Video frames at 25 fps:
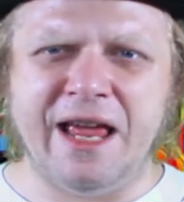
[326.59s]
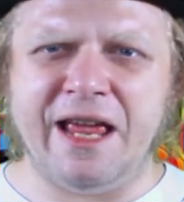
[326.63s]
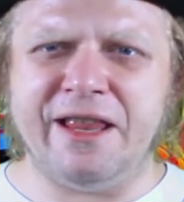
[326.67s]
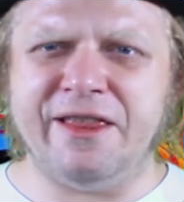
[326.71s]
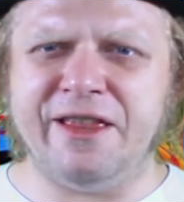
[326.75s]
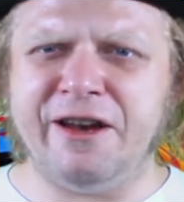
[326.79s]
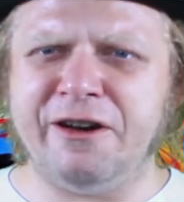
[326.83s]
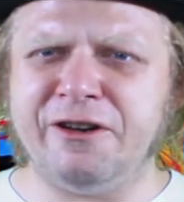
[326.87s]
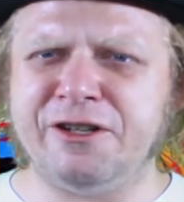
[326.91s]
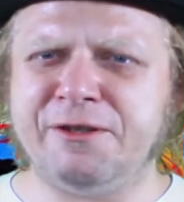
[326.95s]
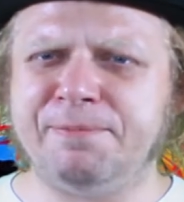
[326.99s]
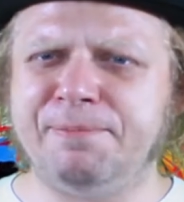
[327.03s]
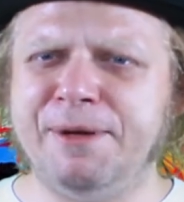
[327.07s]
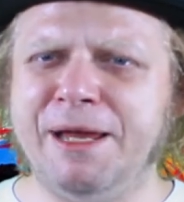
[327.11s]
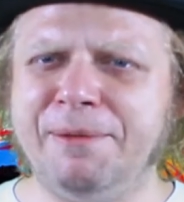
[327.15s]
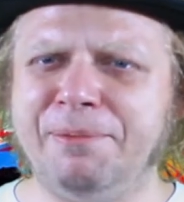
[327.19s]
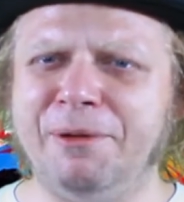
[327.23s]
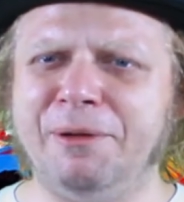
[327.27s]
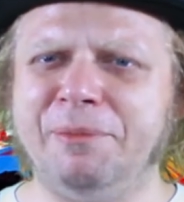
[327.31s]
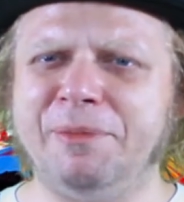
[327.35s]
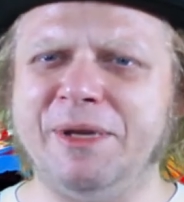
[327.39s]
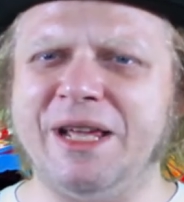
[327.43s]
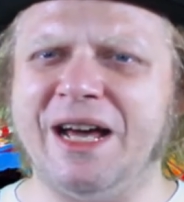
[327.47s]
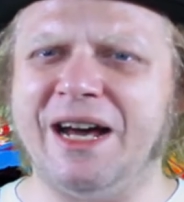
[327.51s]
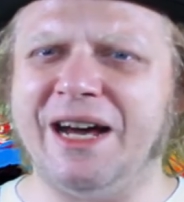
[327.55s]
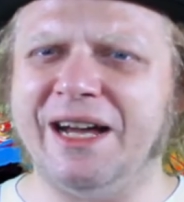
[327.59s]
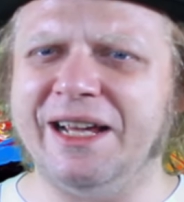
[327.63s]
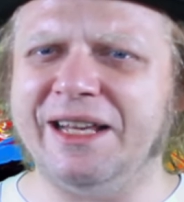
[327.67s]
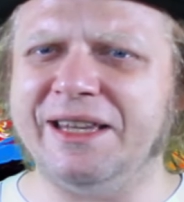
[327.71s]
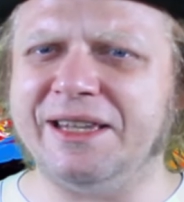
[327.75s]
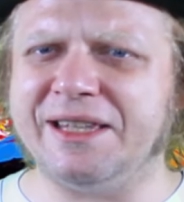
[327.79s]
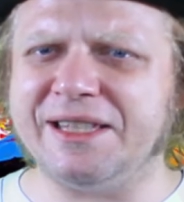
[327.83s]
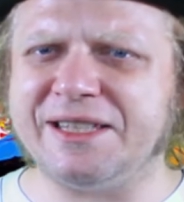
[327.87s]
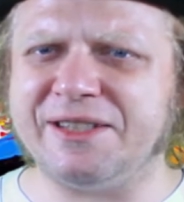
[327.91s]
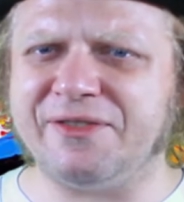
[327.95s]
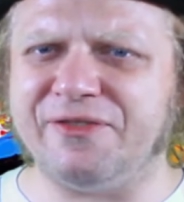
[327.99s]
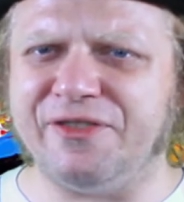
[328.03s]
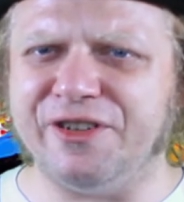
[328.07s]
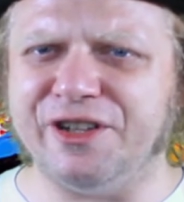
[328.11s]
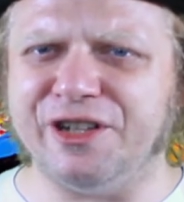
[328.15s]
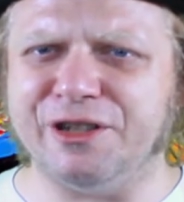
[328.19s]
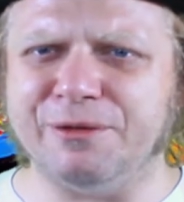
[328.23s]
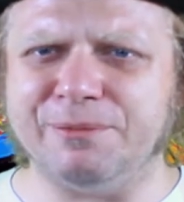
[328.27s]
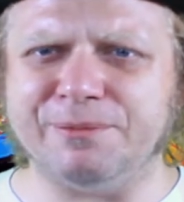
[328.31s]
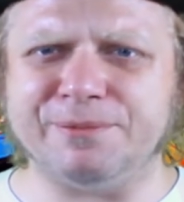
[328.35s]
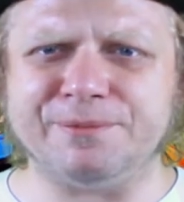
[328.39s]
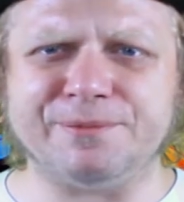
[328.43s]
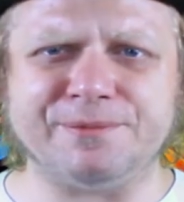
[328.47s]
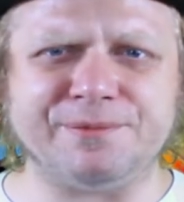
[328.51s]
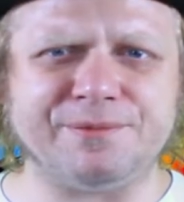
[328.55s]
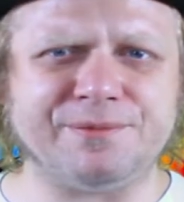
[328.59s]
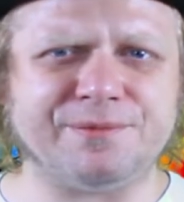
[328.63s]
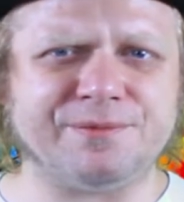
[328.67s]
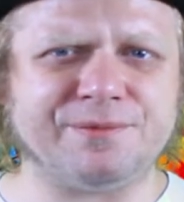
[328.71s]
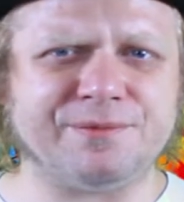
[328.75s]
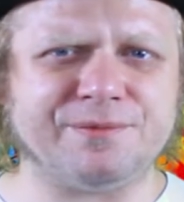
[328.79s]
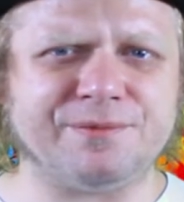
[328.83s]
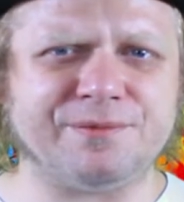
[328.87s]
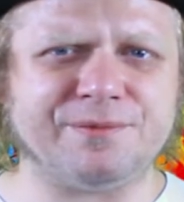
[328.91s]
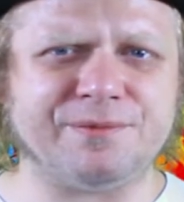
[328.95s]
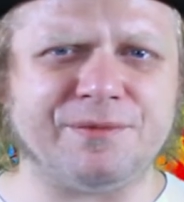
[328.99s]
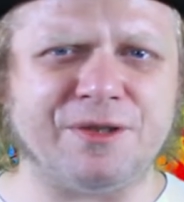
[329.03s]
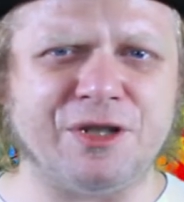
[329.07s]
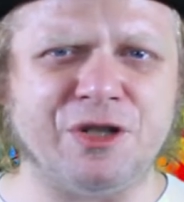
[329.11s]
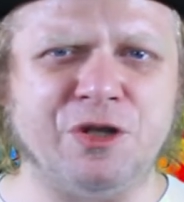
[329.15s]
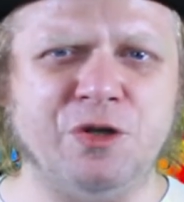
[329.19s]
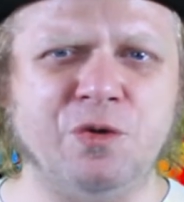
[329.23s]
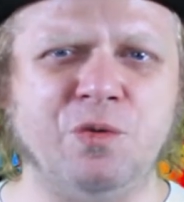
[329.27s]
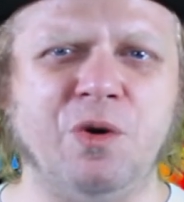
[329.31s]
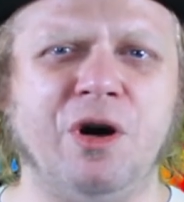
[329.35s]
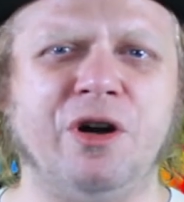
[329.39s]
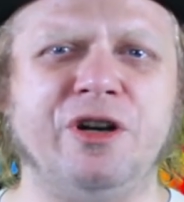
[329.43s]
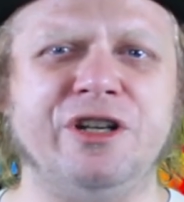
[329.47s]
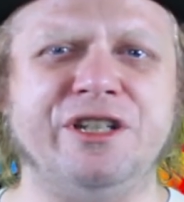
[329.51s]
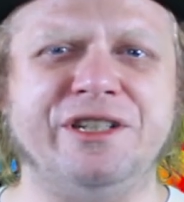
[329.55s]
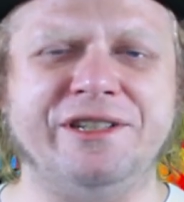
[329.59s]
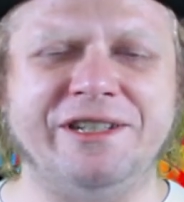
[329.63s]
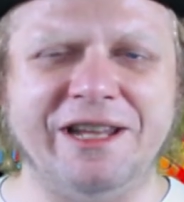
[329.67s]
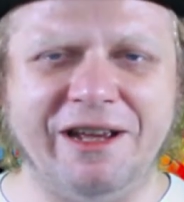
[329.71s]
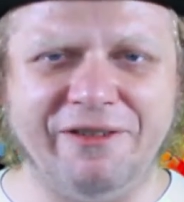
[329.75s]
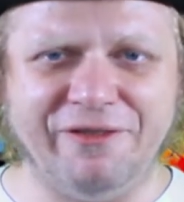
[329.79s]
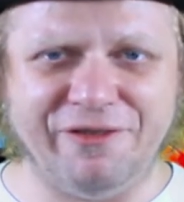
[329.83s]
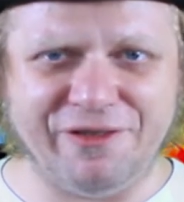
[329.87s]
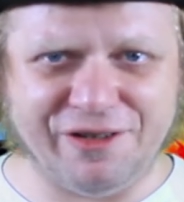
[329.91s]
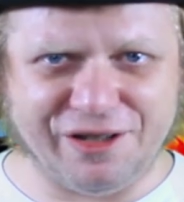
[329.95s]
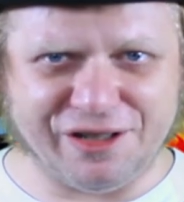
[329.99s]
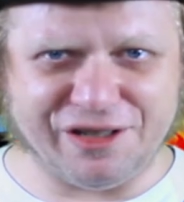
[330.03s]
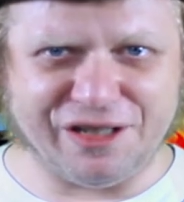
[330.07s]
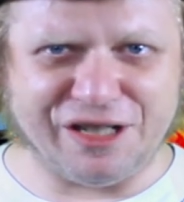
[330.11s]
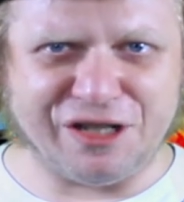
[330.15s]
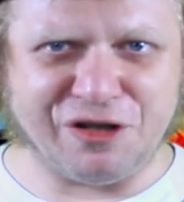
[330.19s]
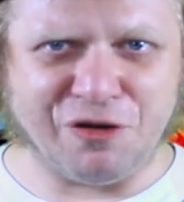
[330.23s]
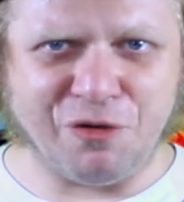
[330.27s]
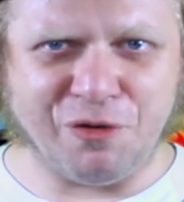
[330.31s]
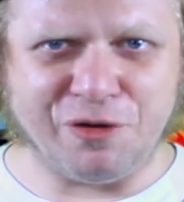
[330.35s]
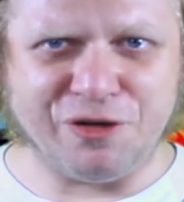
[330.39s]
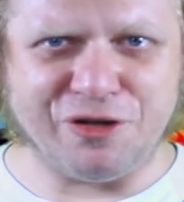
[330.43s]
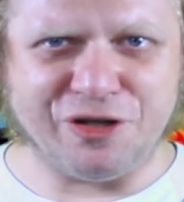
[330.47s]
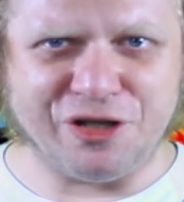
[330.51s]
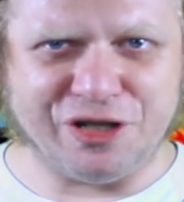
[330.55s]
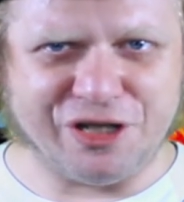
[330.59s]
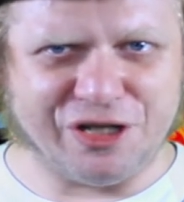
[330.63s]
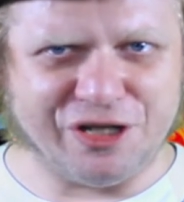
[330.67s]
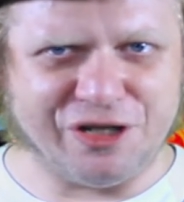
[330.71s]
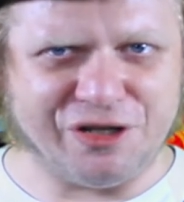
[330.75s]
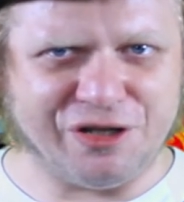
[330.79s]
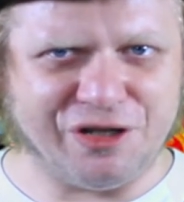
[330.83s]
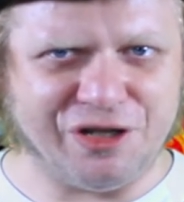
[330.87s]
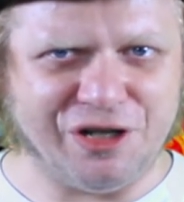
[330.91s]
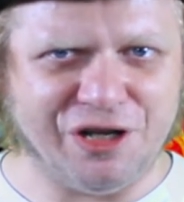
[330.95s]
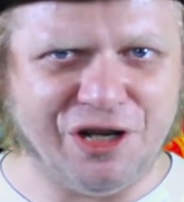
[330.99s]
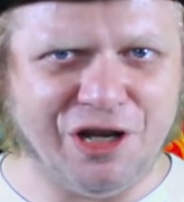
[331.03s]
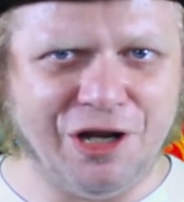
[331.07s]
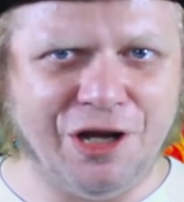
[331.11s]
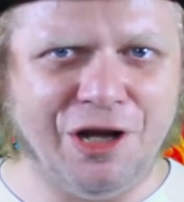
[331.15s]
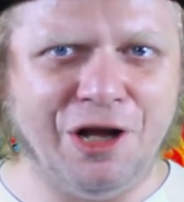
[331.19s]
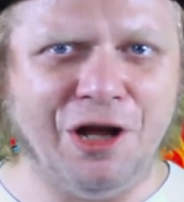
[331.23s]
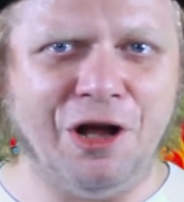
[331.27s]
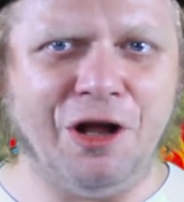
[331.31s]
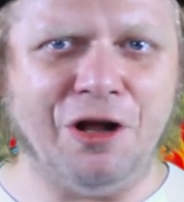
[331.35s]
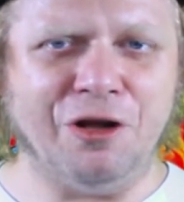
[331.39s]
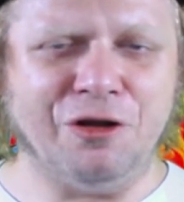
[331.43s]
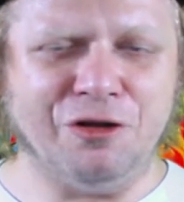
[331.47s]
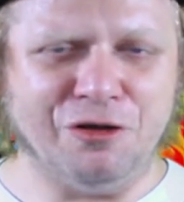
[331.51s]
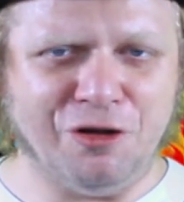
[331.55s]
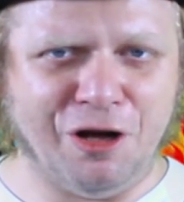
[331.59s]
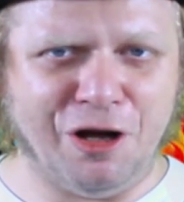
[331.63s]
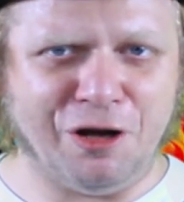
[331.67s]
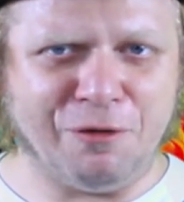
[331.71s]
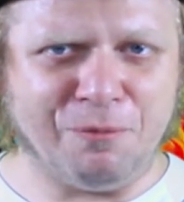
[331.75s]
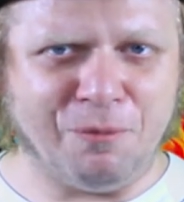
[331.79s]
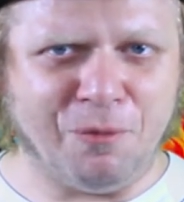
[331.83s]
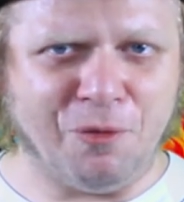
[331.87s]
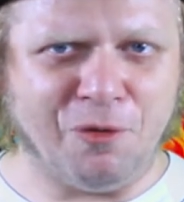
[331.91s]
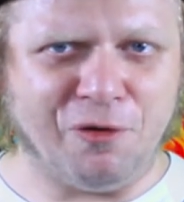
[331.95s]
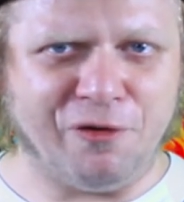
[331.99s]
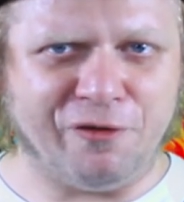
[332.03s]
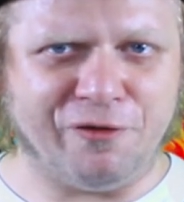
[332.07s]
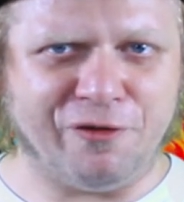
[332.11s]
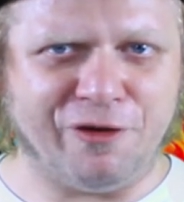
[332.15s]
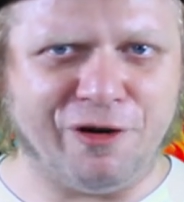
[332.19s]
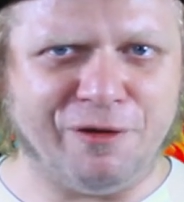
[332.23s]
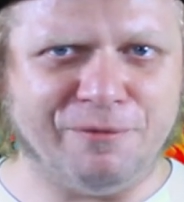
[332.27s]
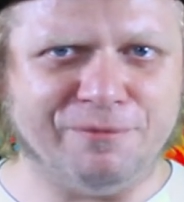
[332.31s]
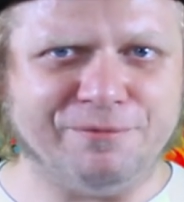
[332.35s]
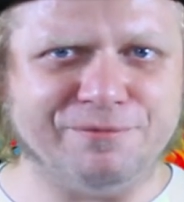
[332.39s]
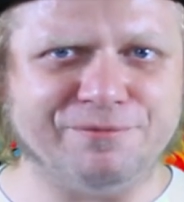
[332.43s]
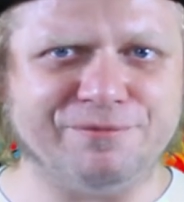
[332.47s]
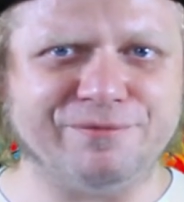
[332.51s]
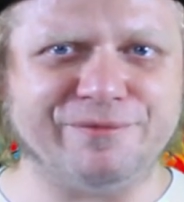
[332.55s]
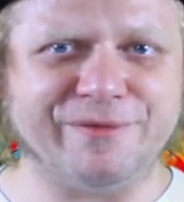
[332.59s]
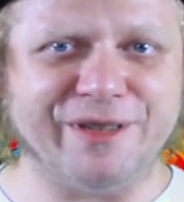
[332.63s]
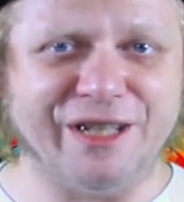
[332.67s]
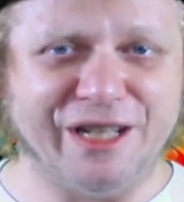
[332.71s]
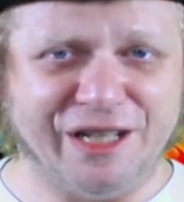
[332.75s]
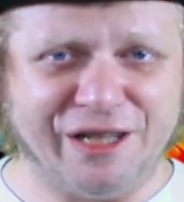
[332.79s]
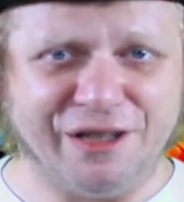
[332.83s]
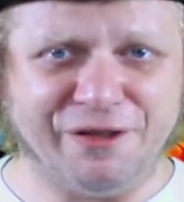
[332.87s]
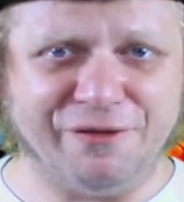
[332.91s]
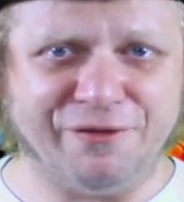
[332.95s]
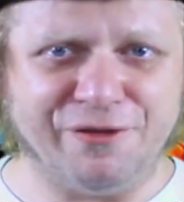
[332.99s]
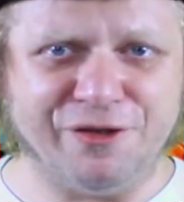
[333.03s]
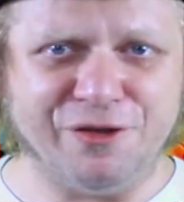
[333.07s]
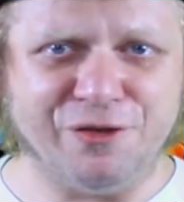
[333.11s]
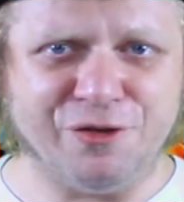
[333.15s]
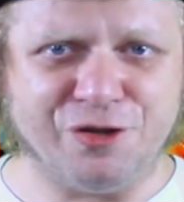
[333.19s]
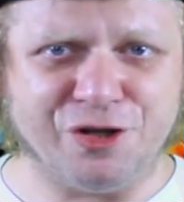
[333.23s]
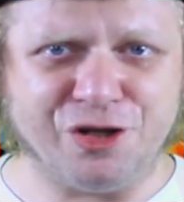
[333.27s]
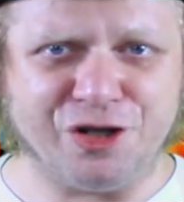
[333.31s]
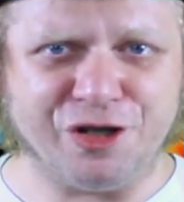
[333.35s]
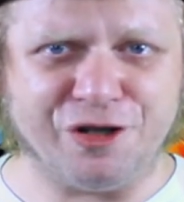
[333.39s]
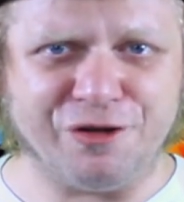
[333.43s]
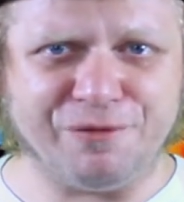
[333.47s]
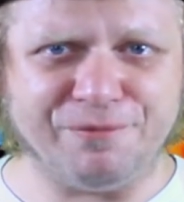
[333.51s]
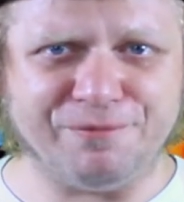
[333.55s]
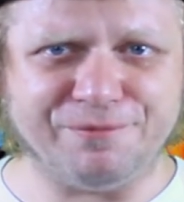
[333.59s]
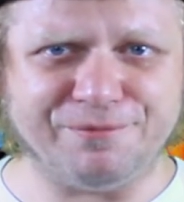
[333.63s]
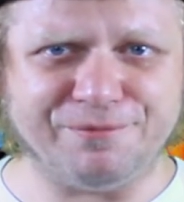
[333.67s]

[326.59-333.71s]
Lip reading: And there's people behind this film you are definitely going to hear a lot more from in the future.